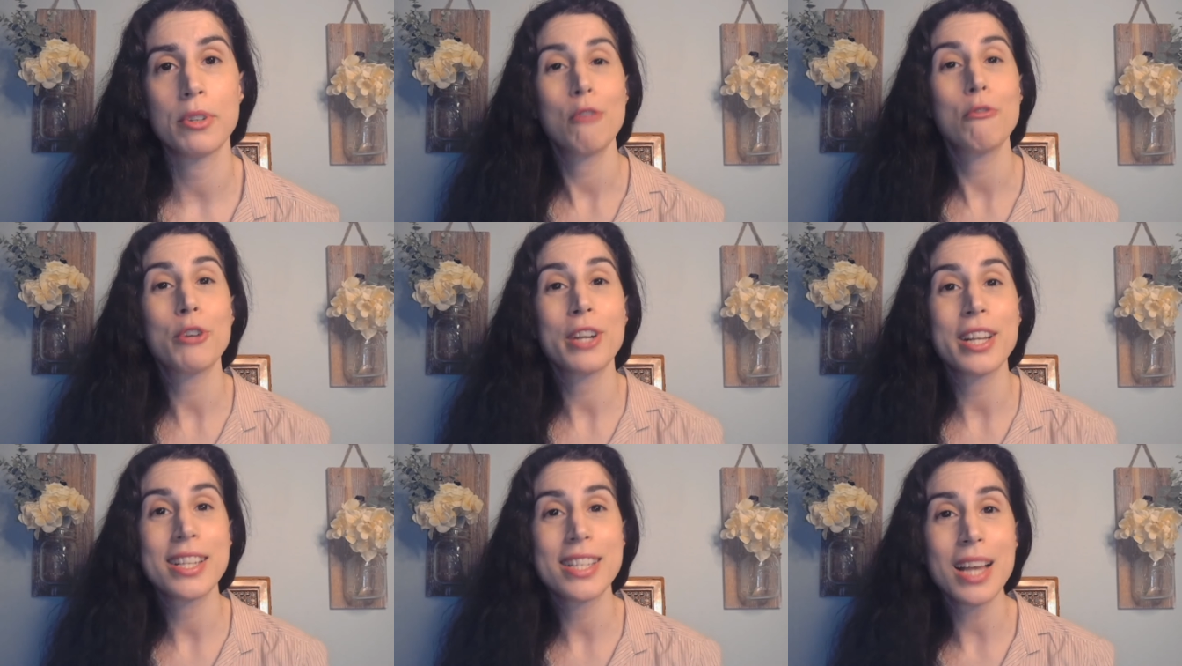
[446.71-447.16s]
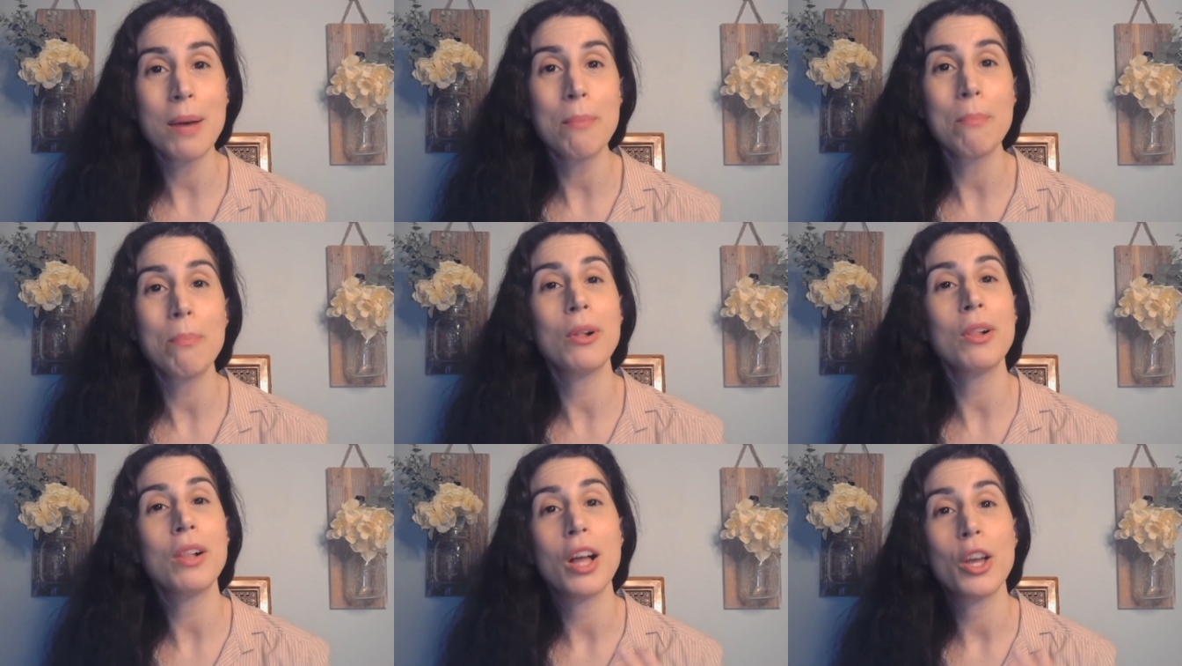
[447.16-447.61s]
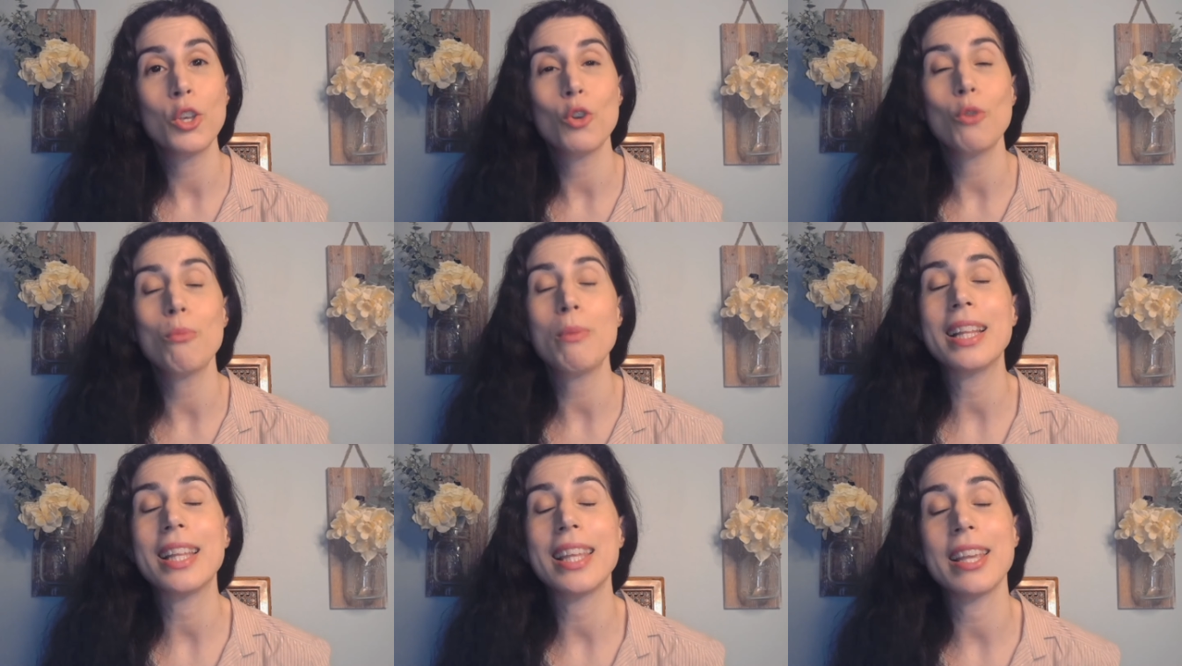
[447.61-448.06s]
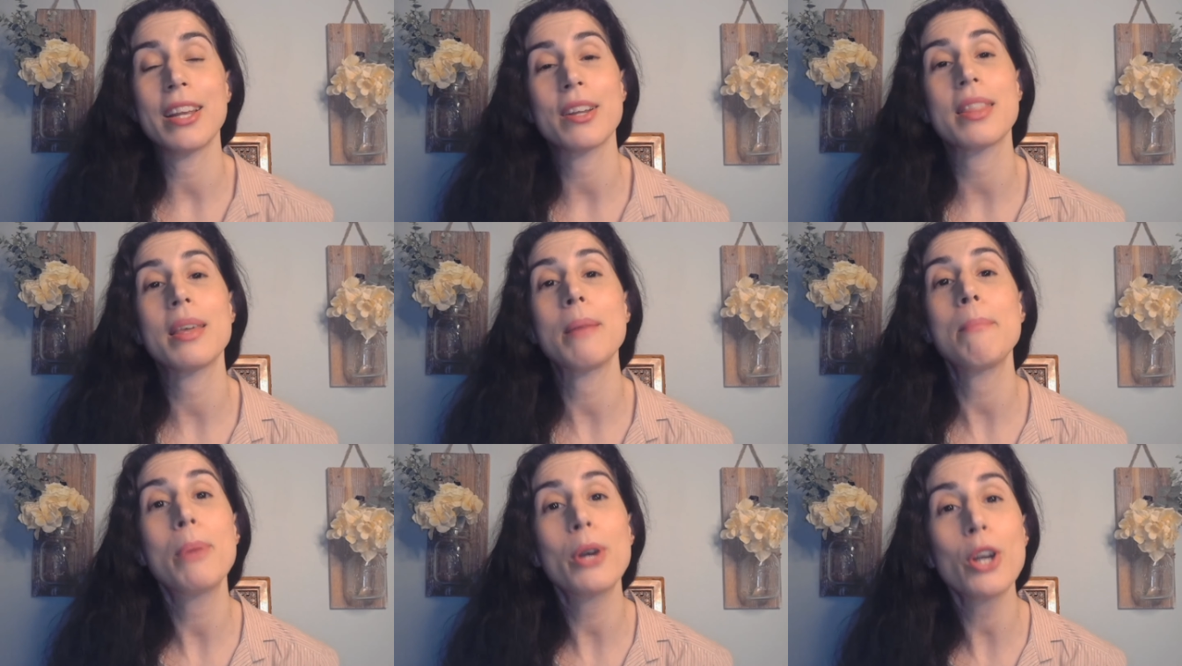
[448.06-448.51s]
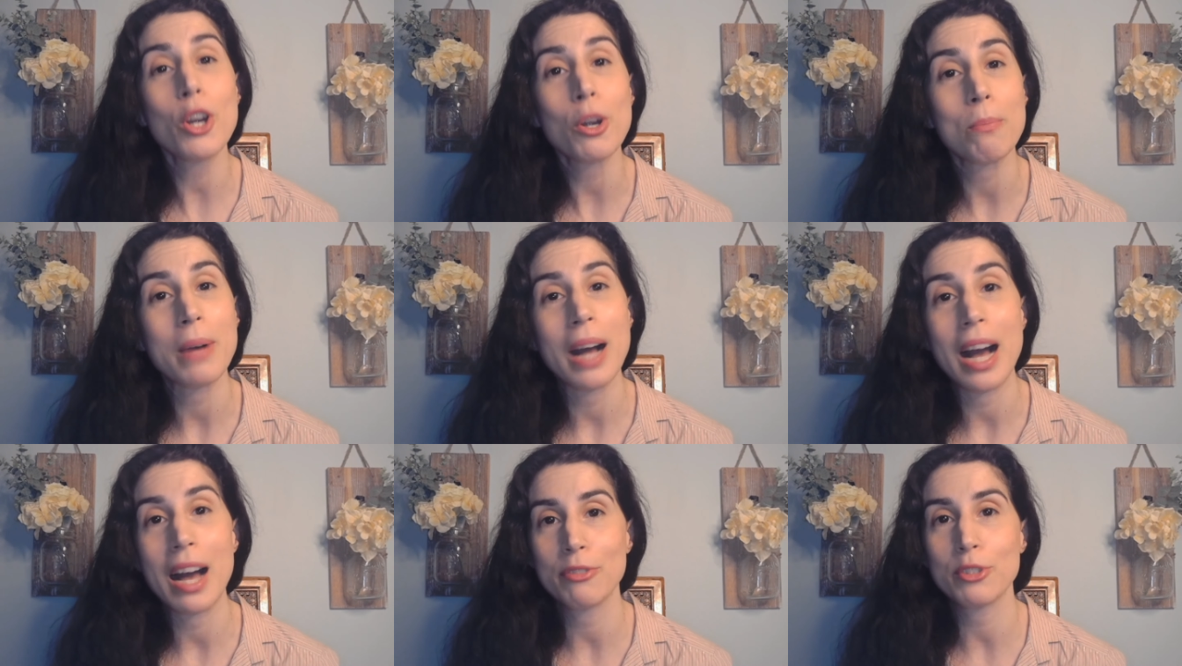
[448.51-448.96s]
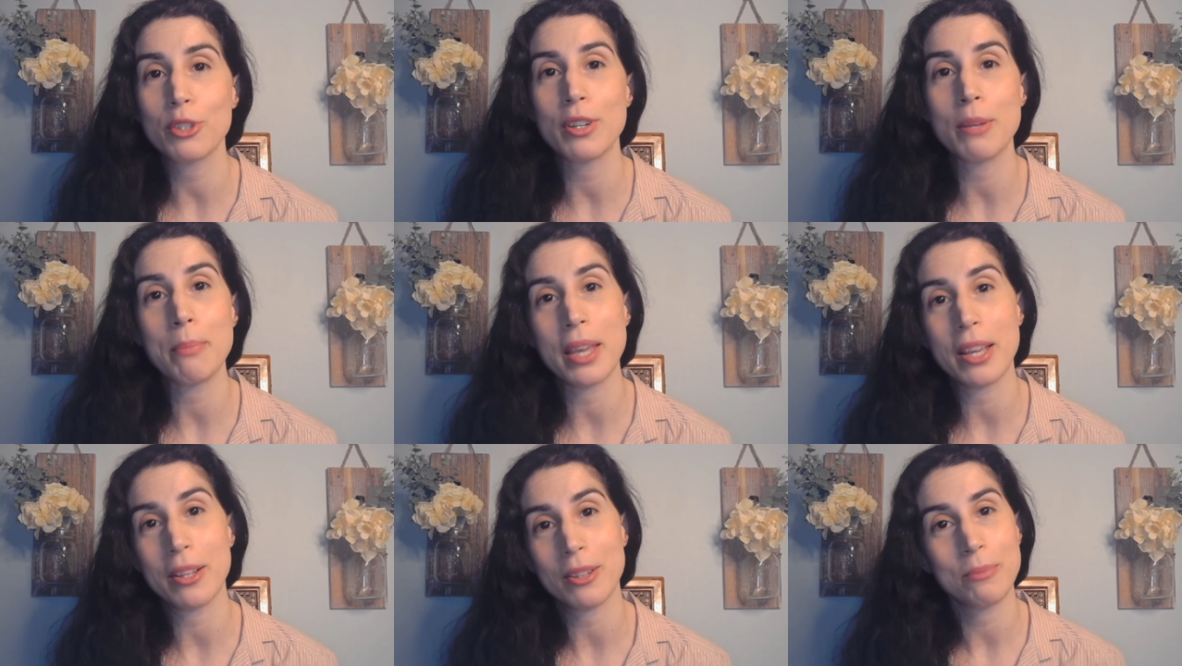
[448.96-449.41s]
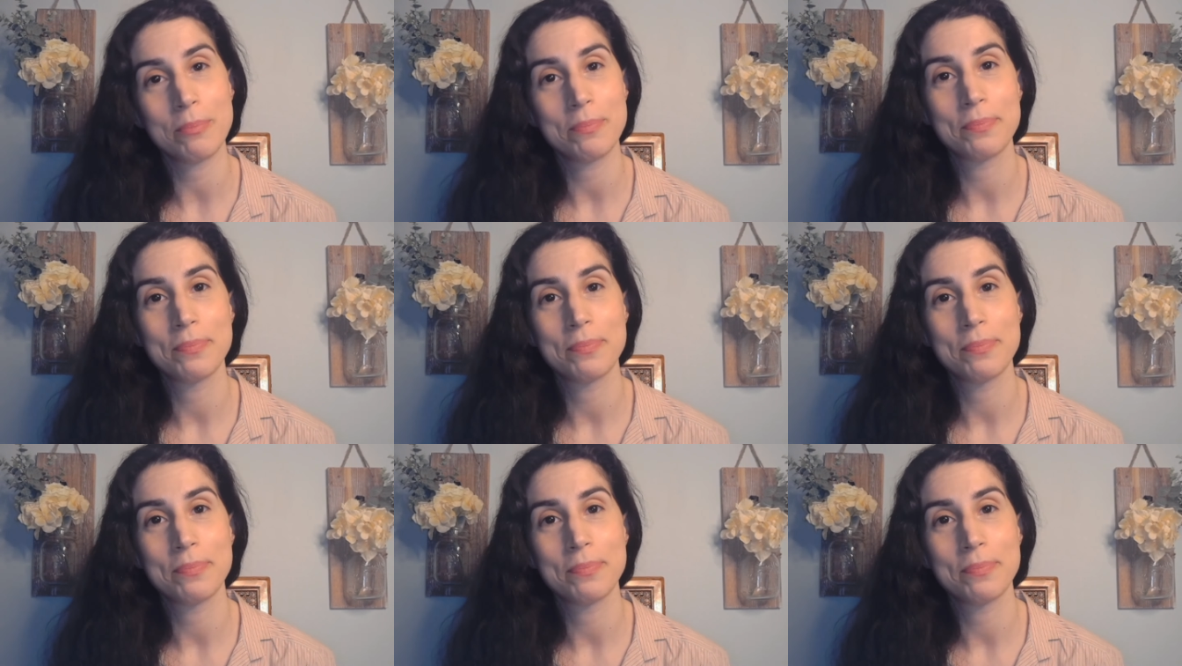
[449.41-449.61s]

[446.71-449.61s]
For example, you might hear them burp after a meal.